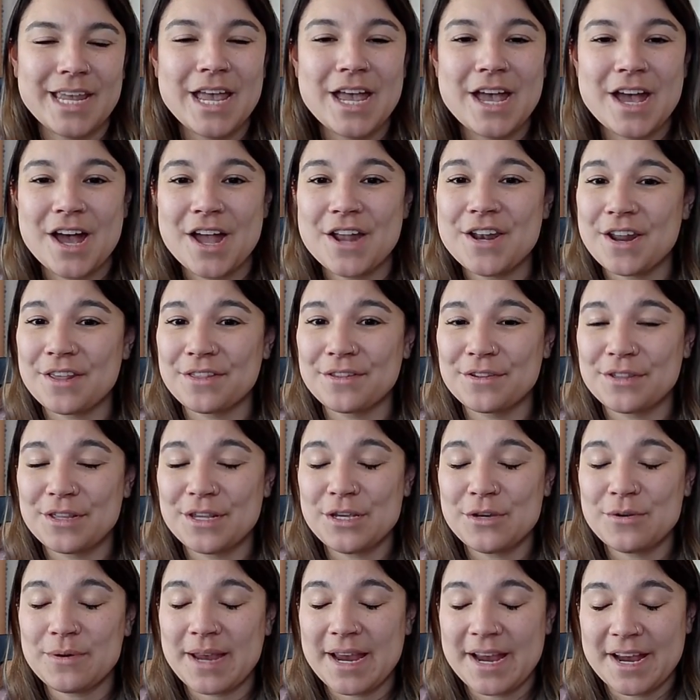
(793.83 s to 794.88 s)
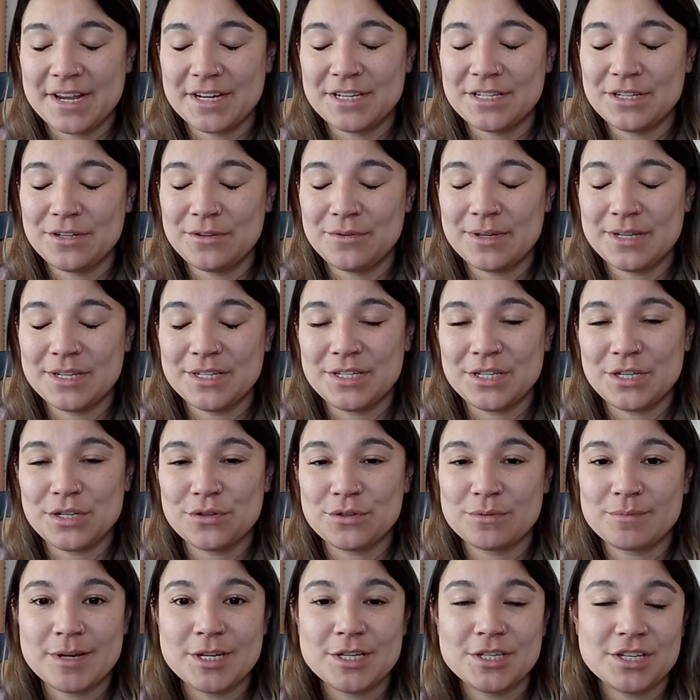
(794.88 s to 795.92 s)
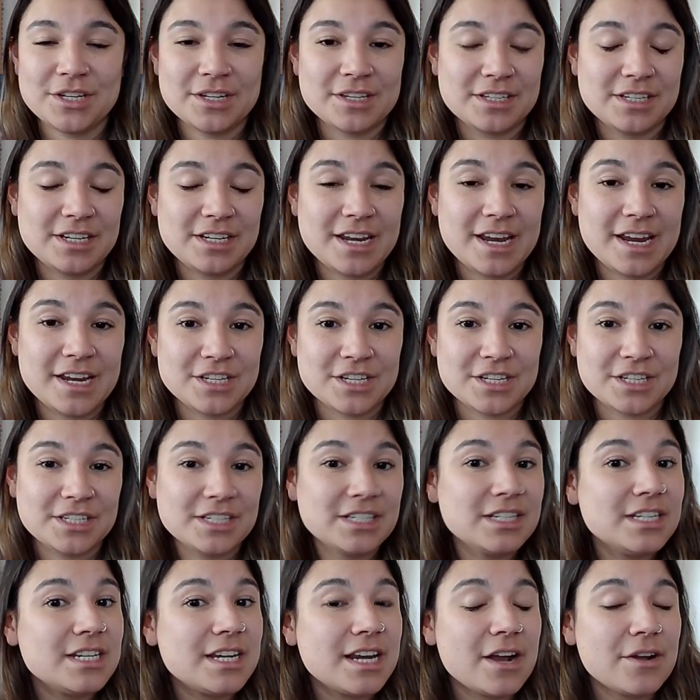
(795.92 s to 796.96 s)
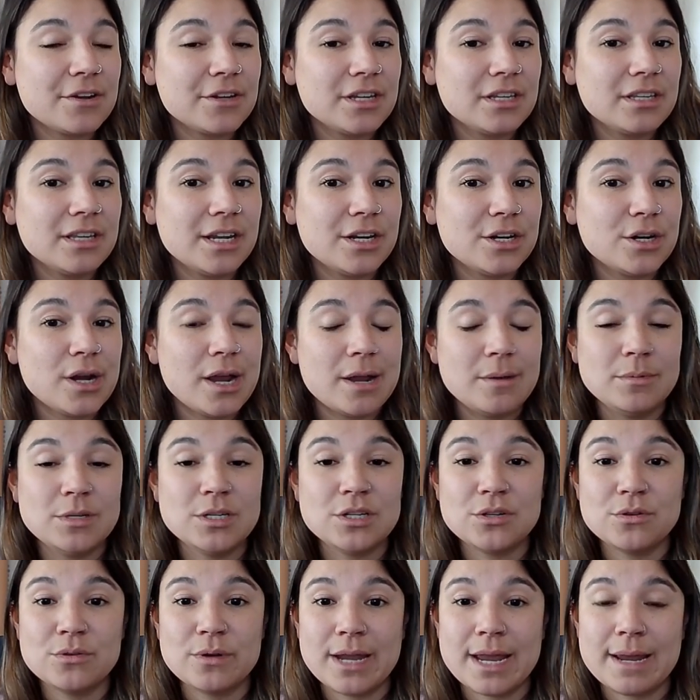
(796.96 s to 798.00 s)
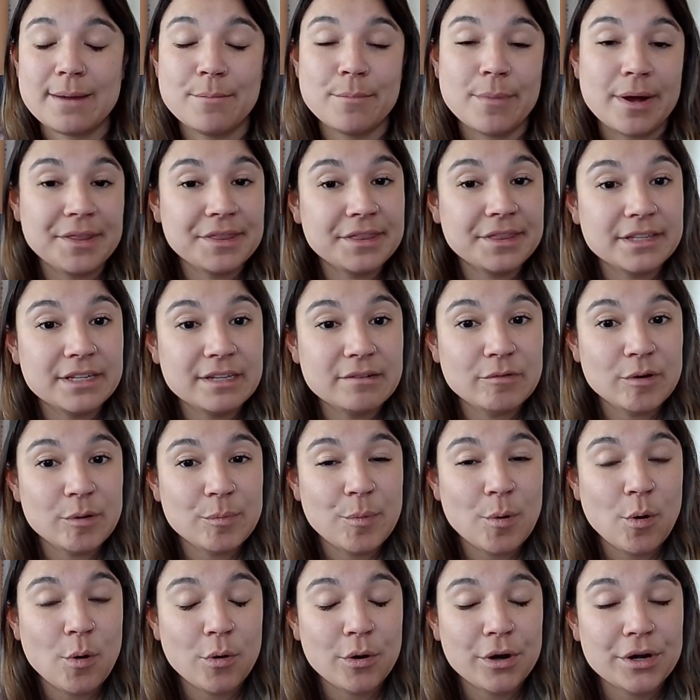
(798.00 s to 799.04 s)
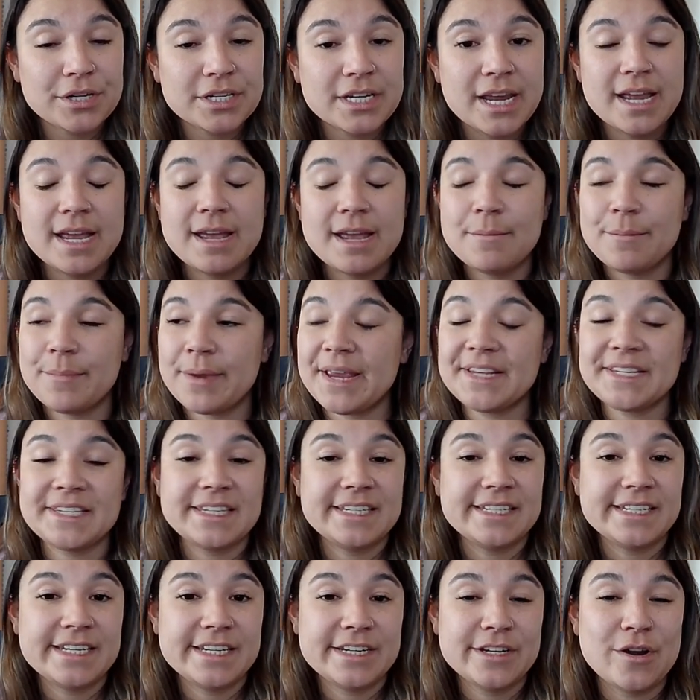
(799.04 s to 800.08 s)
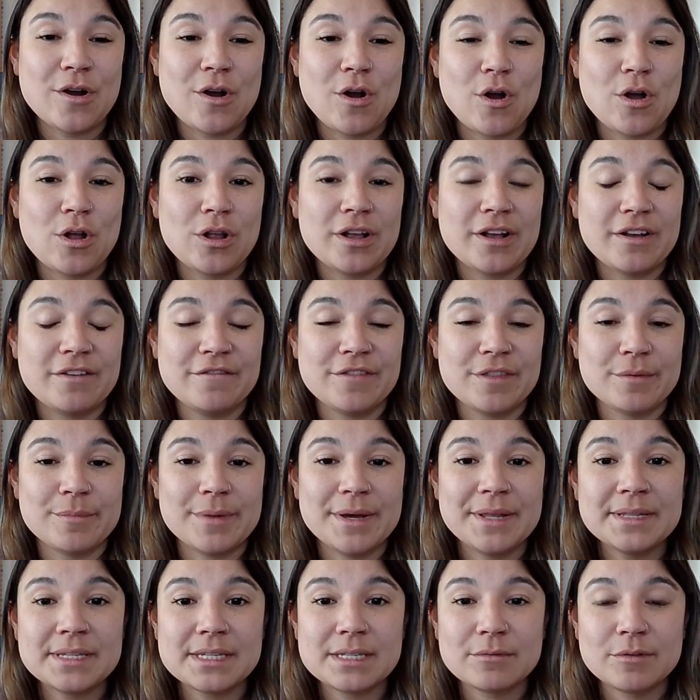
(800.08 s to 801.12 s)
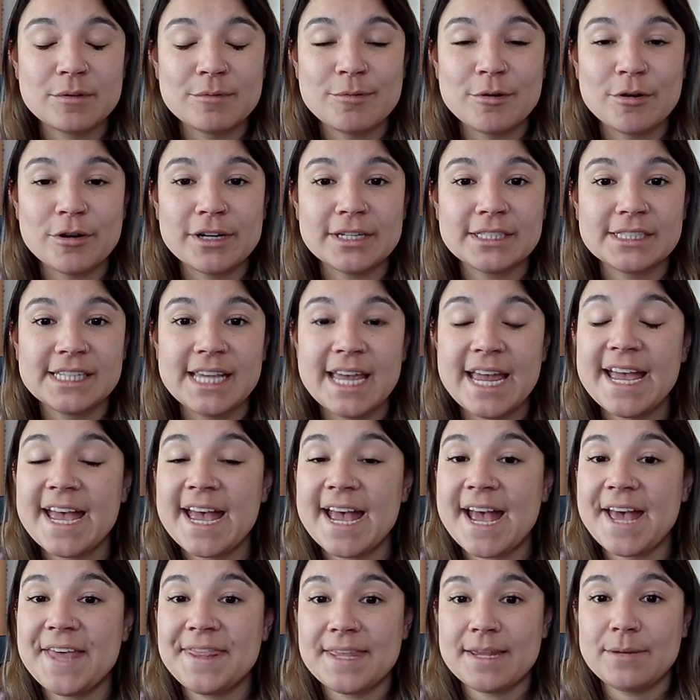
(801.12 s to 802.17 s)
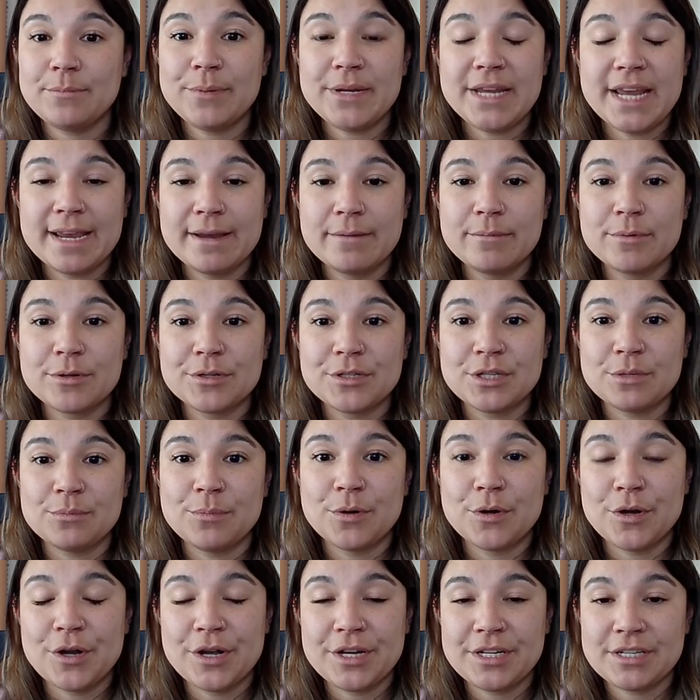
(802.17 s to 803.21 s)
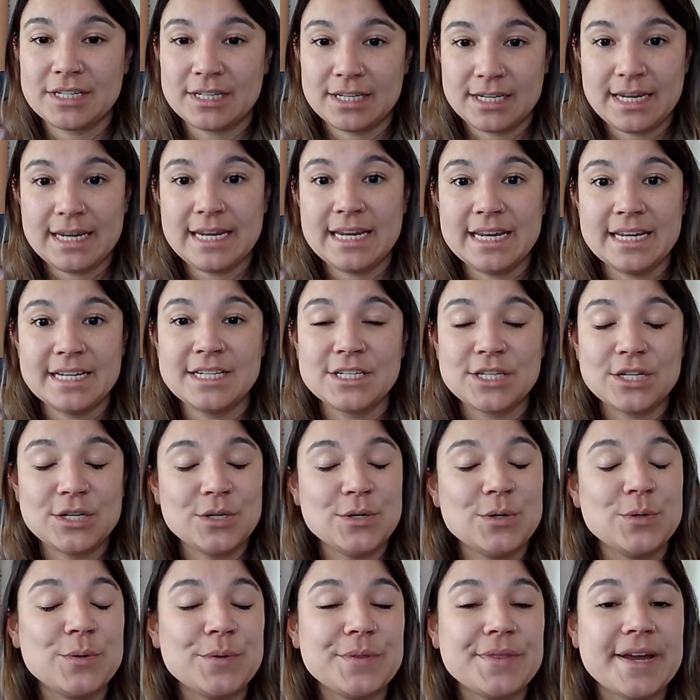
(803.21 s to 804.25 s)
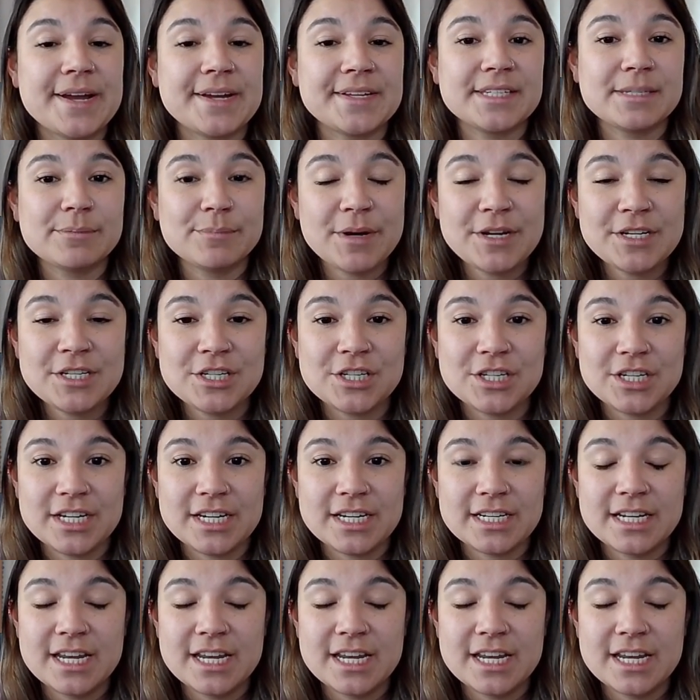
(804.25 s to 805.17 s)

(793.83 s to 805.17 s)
Another thing you can do is use my GST HST calculator and do a monthly report, paste in all of the month's reports, and then be able to put into that spreadsheet,